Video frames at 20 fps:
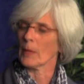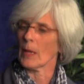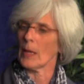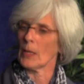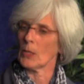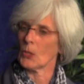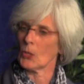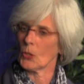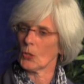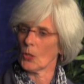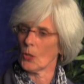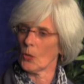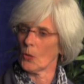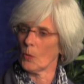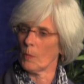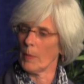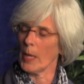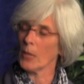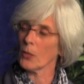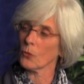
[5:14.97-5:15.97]
And
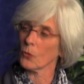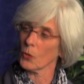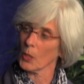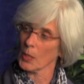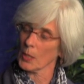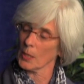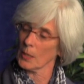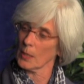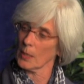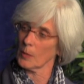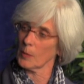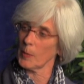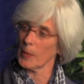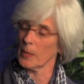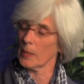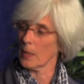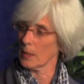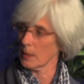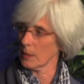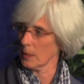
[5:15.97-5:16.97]
so Matrix has
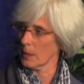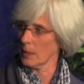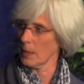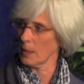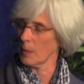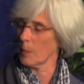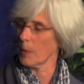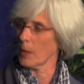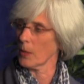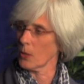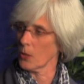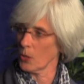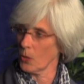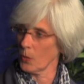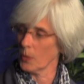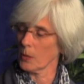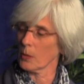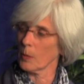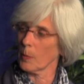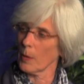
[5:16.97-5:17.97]
been designated by the
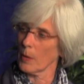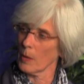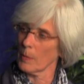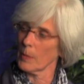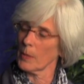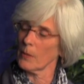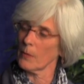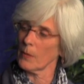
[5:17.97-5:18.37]
U.S. Department of